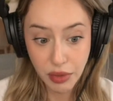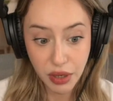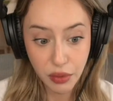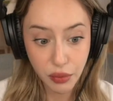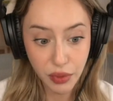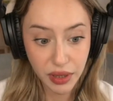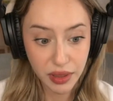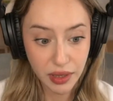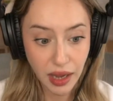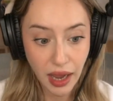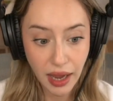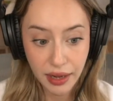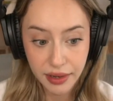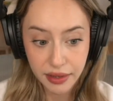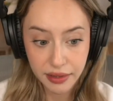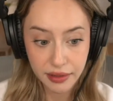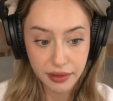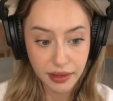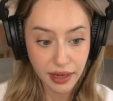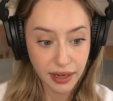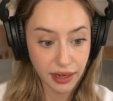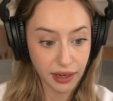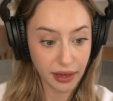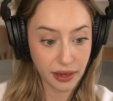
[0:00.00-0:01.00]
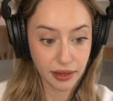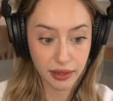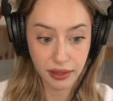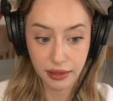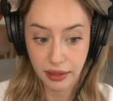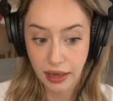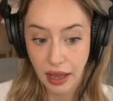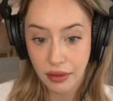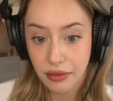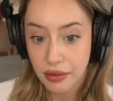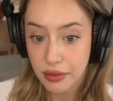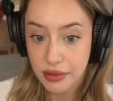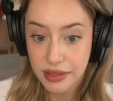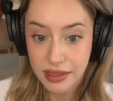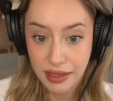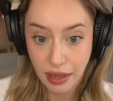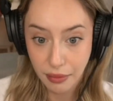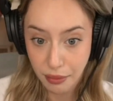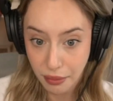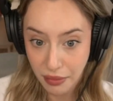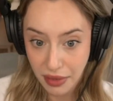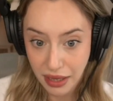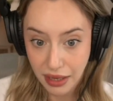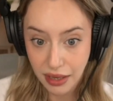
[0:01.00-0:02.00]
with higher levels
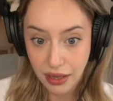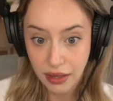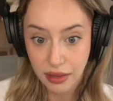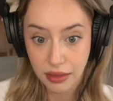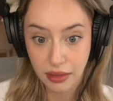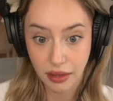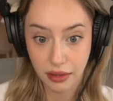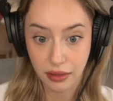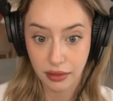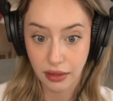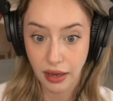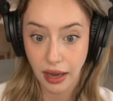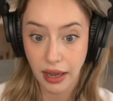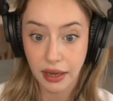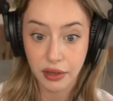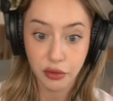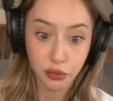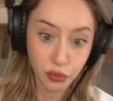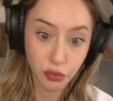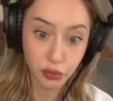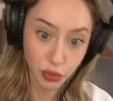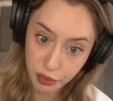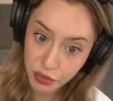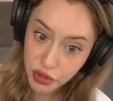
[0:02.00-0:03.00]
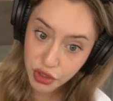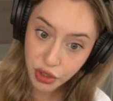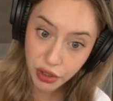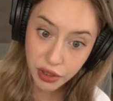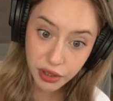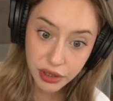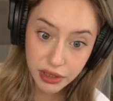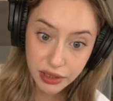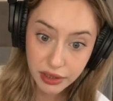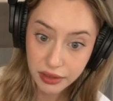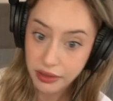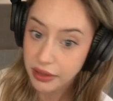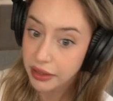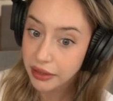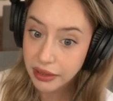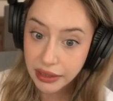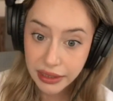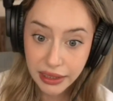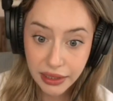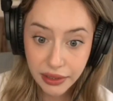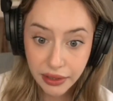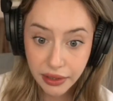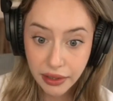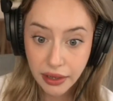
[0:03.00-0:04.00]
than me that had ruptured
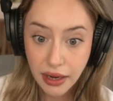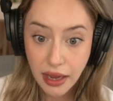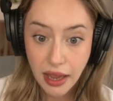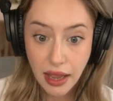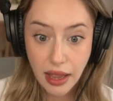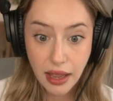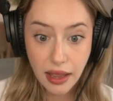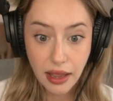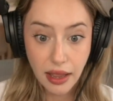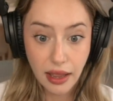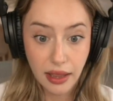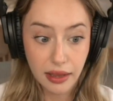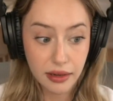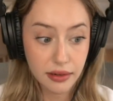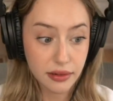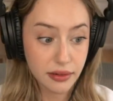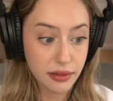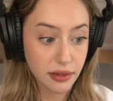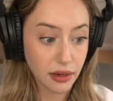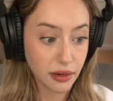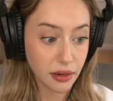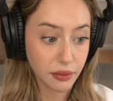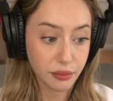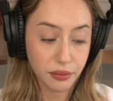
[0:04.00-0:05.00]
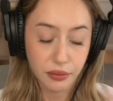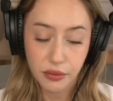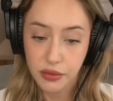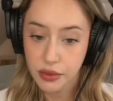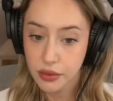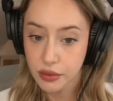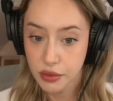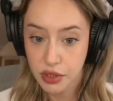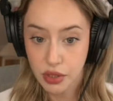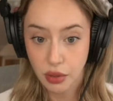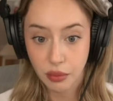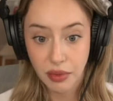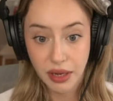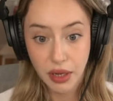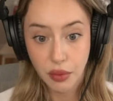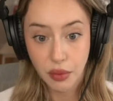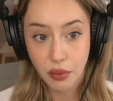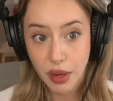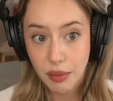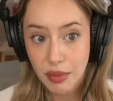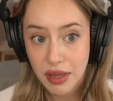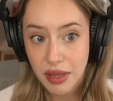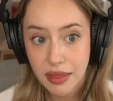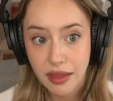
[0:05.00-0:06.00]
earlier, and so many
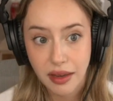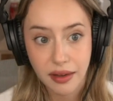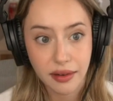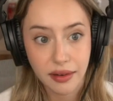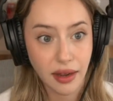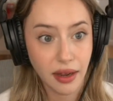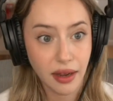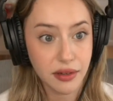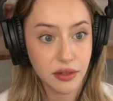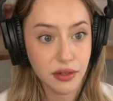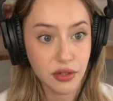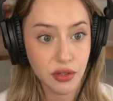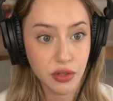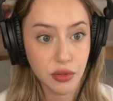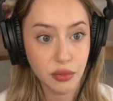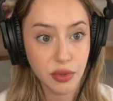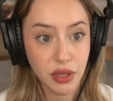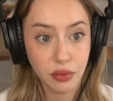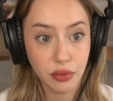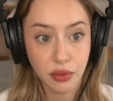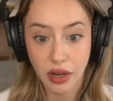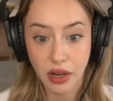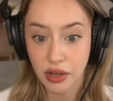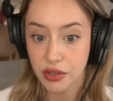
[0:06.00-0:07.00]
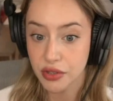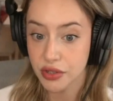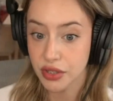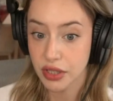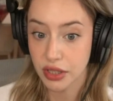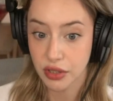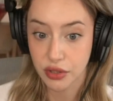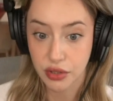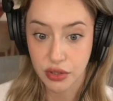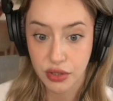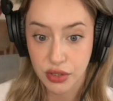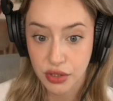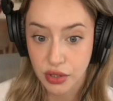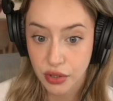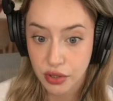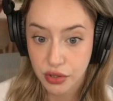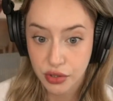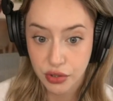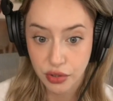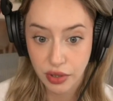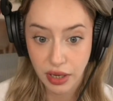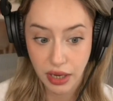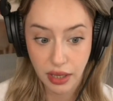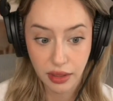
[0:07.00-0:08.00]
women that had to be rushed into
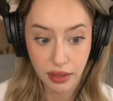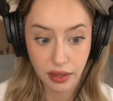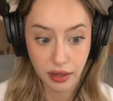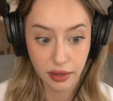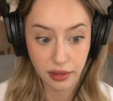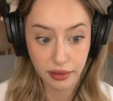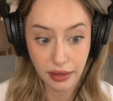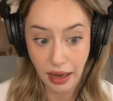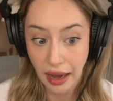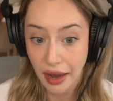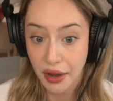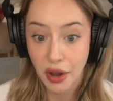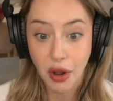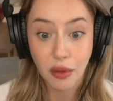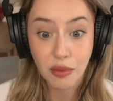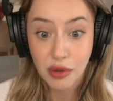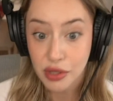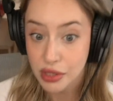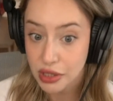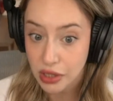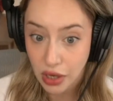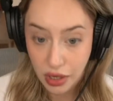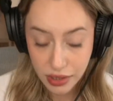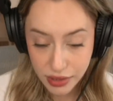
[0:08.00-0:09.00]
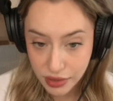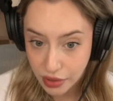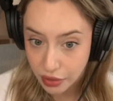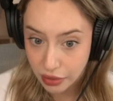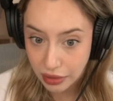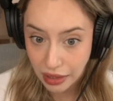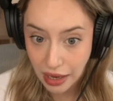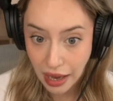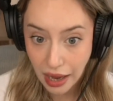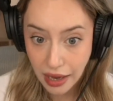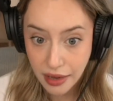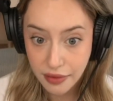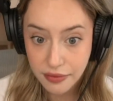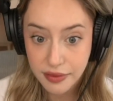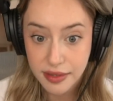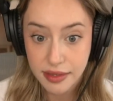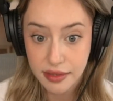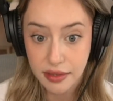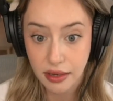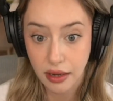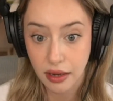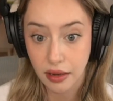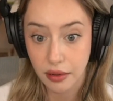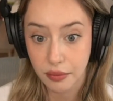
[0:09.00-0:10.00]
surgery that had almost lost their lives.
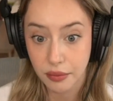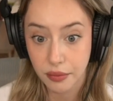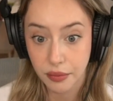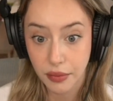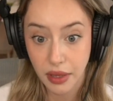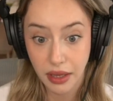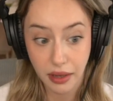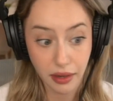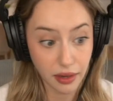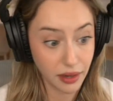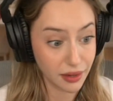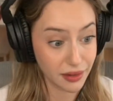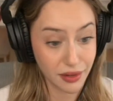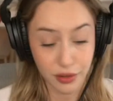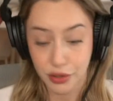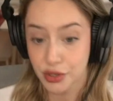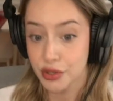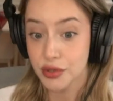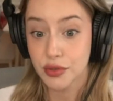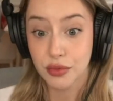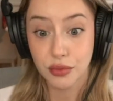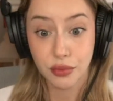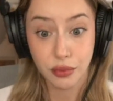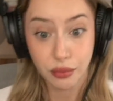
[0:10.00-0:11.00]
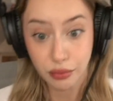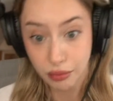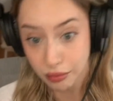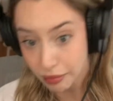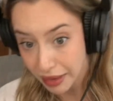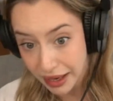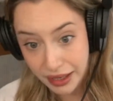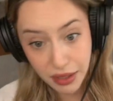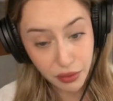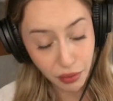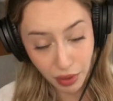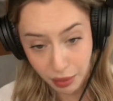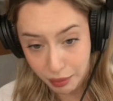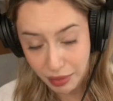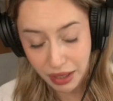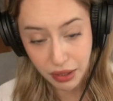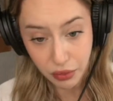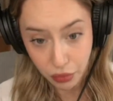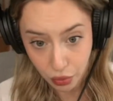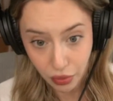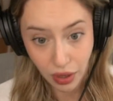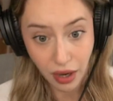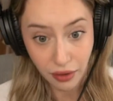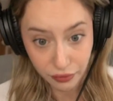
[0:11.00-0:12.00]
And there's many women
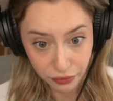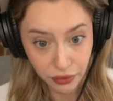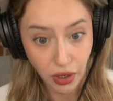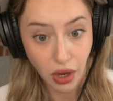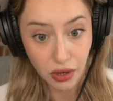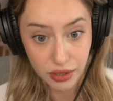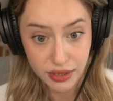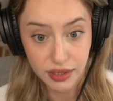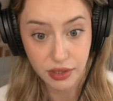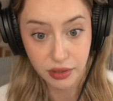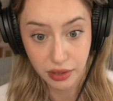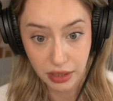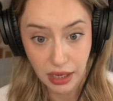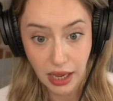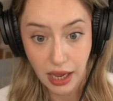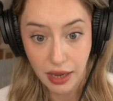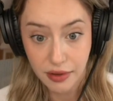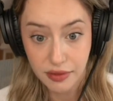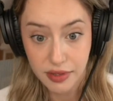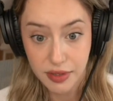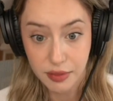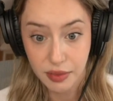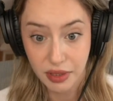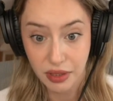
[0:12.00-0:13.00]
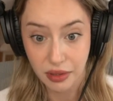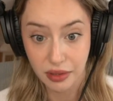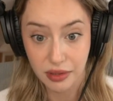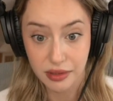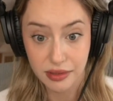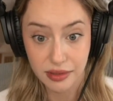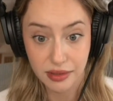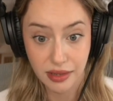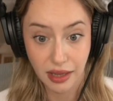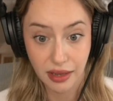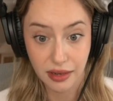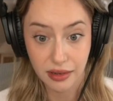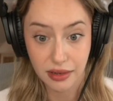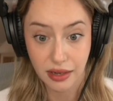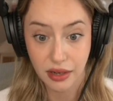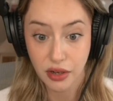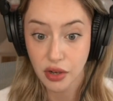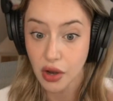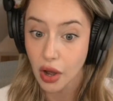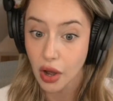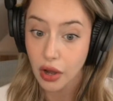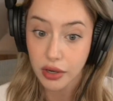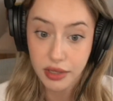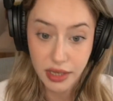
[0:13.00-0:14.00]
who have lost their lives because they did
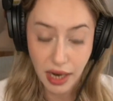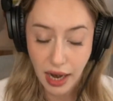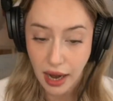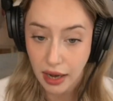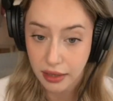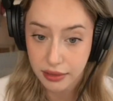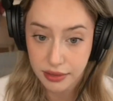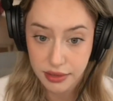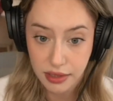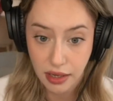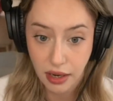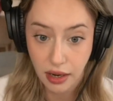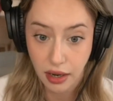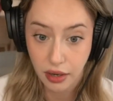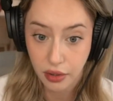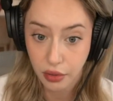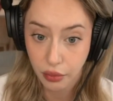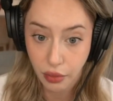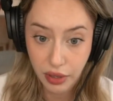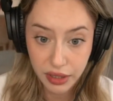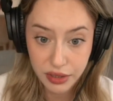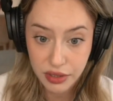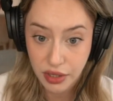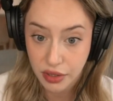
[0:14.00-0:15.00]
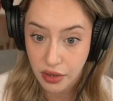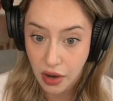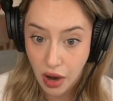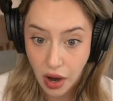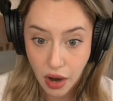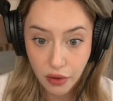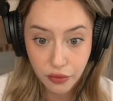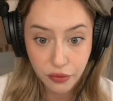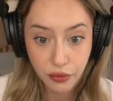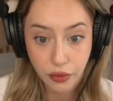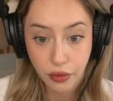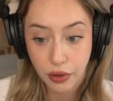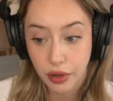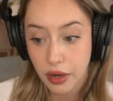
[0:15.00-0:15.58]
not act quick enough, or